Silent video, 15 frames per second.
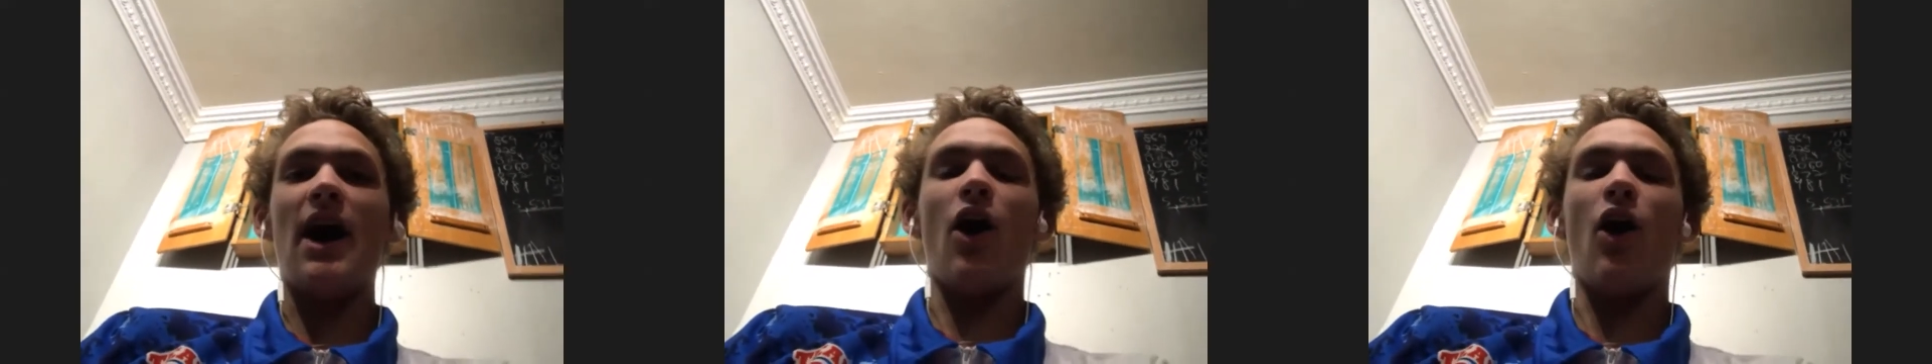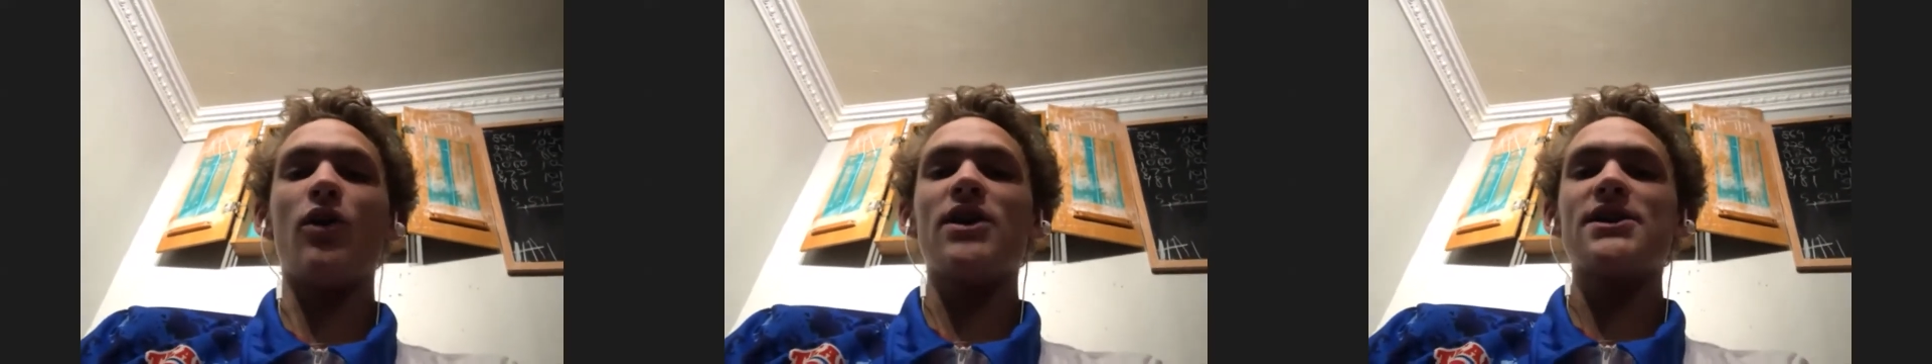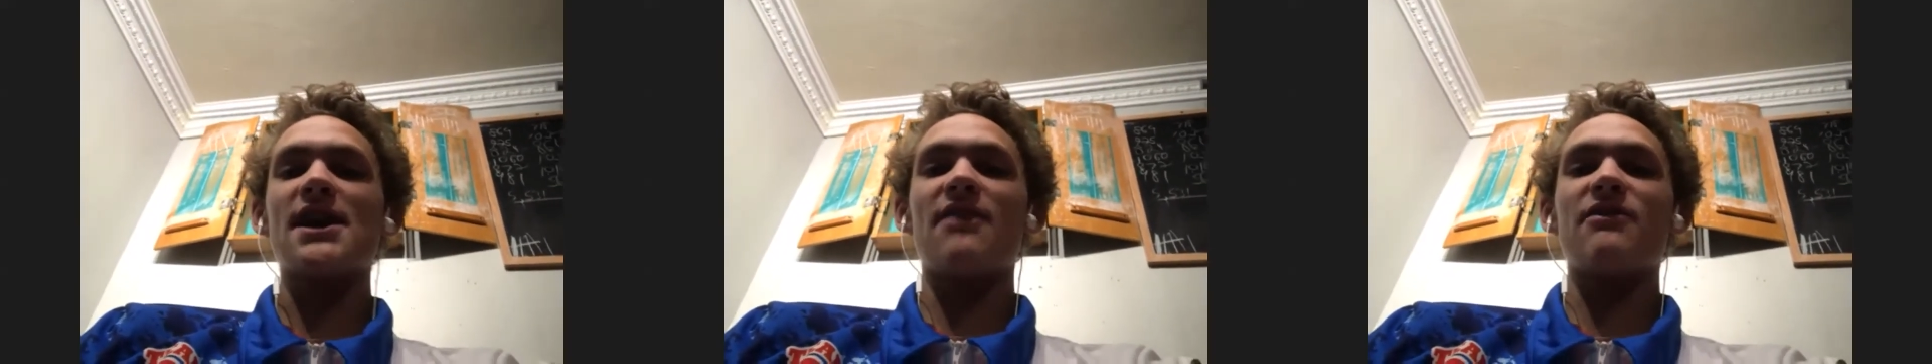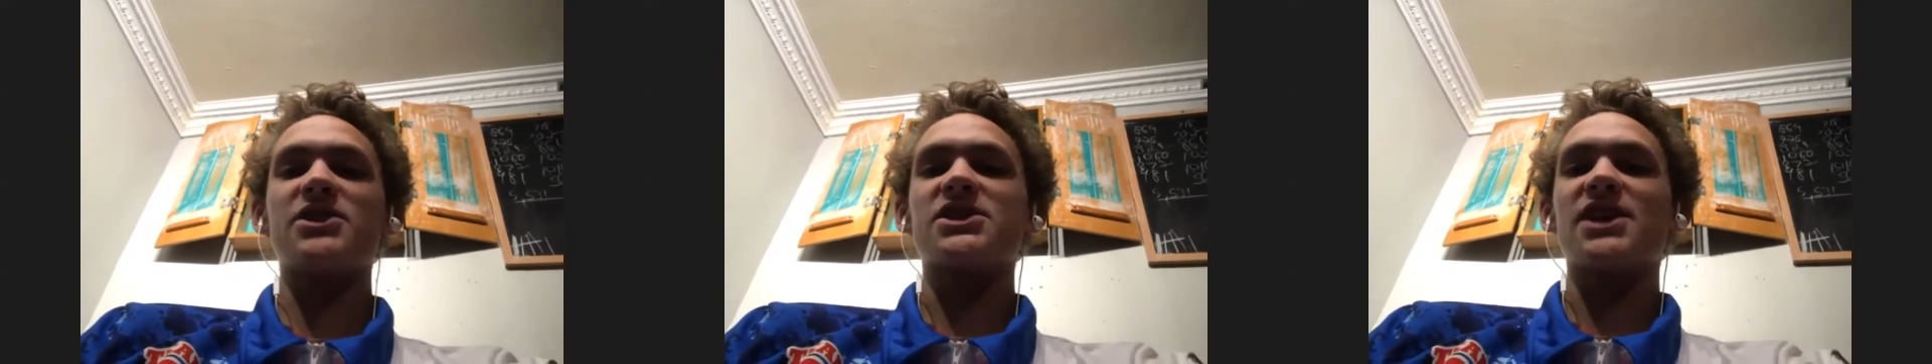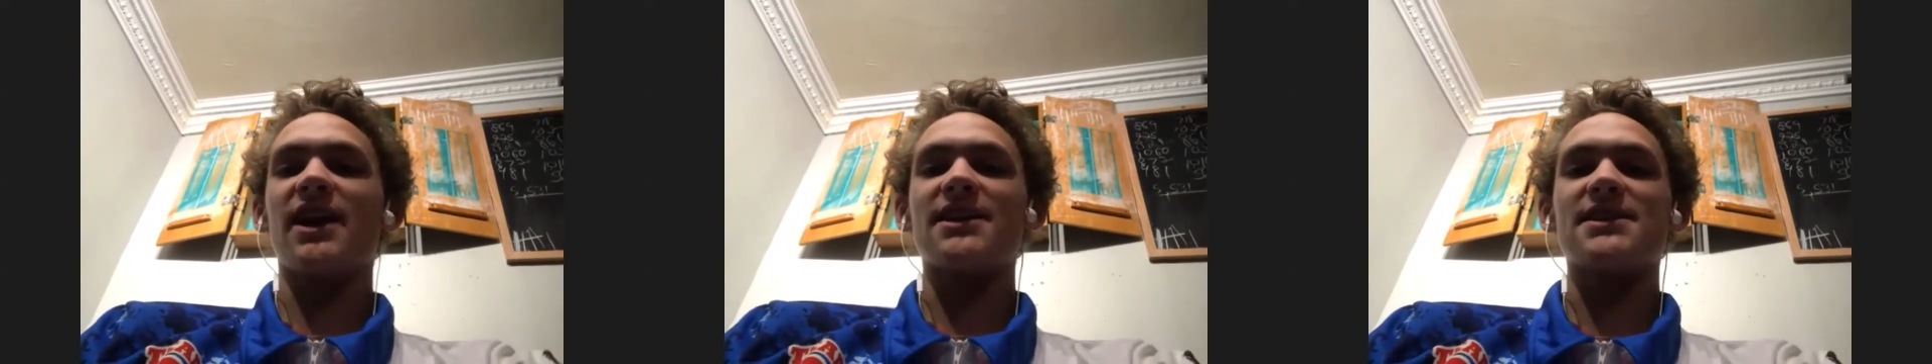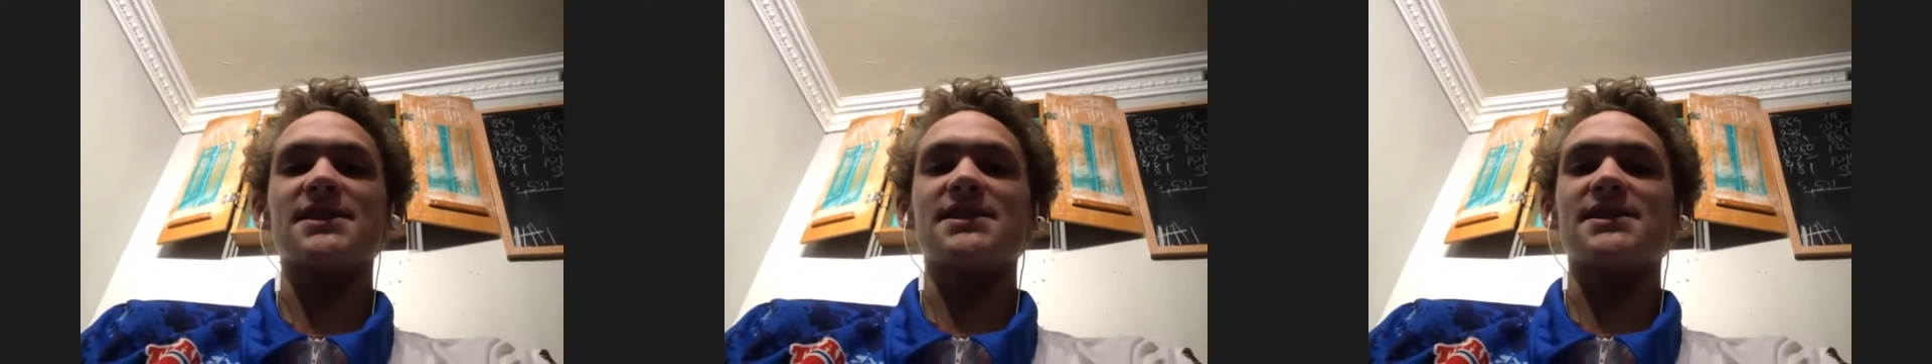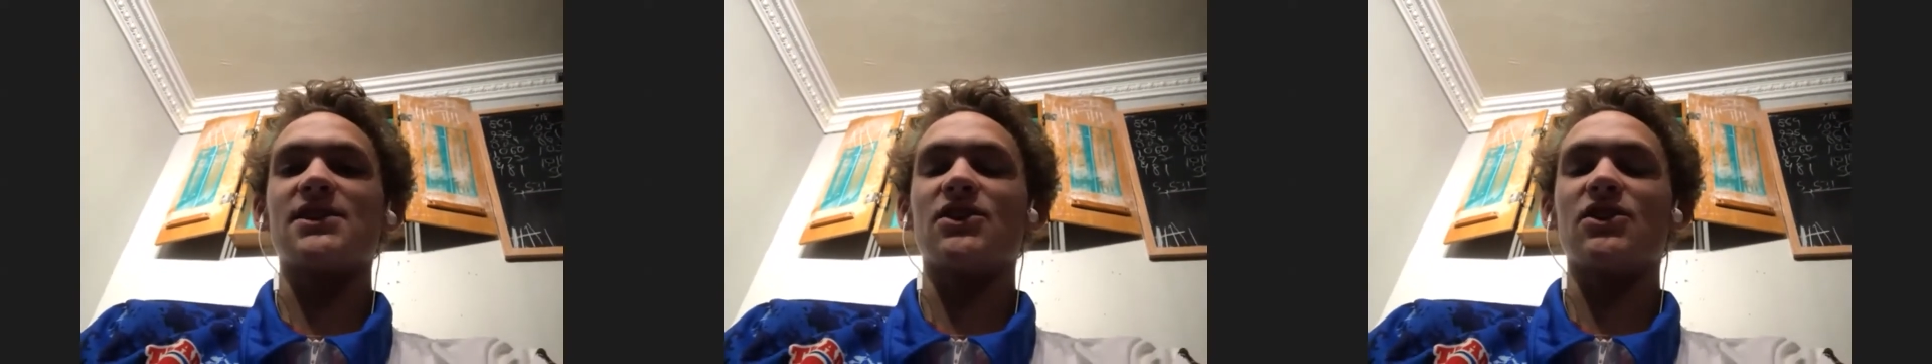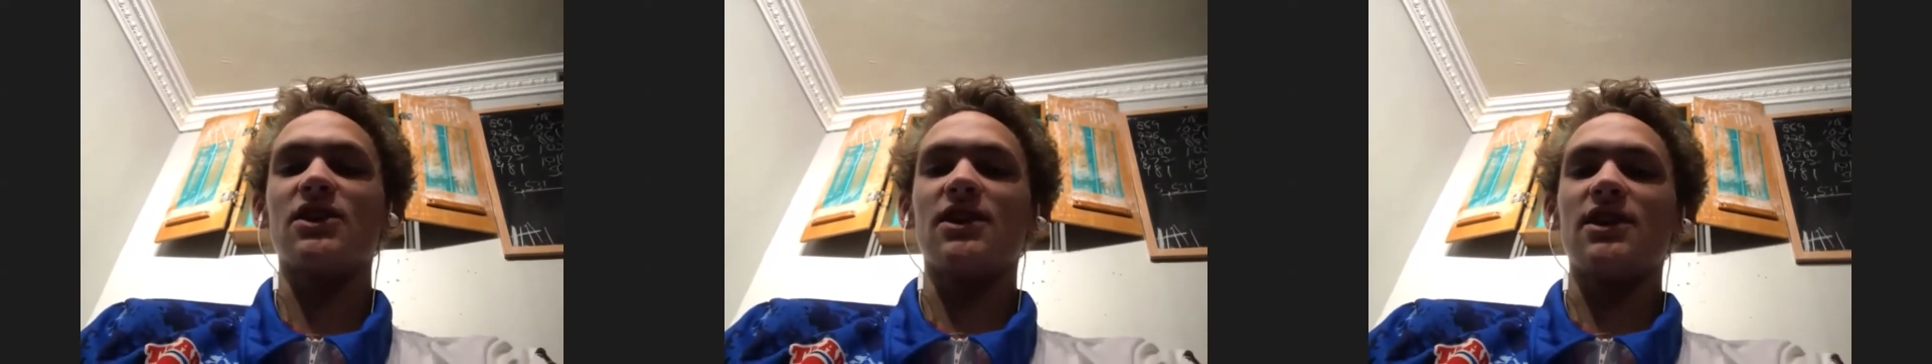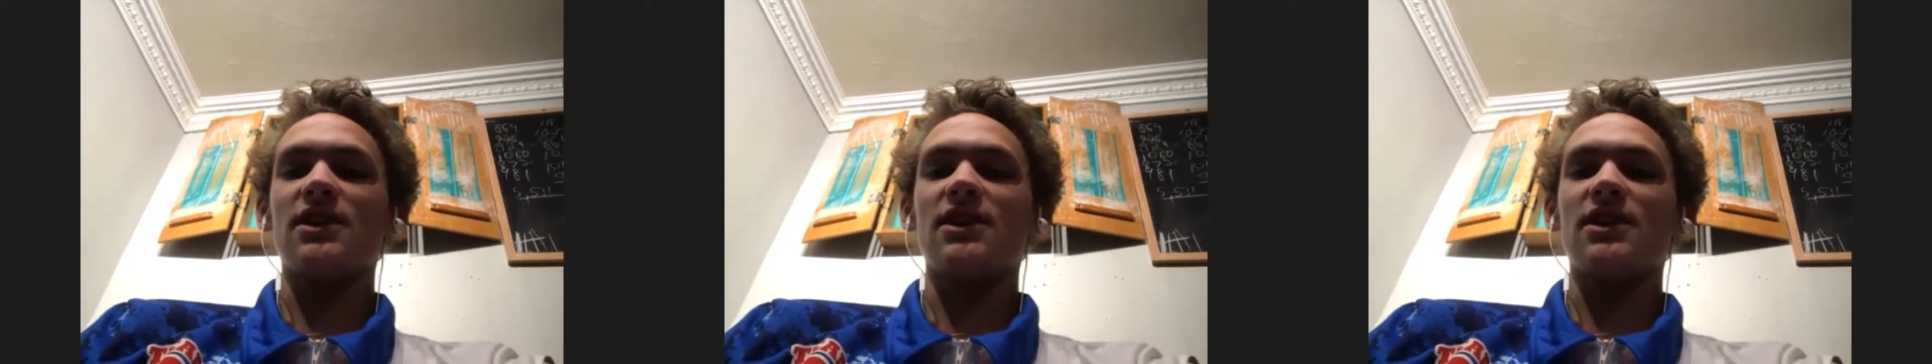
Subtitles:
always have a chance until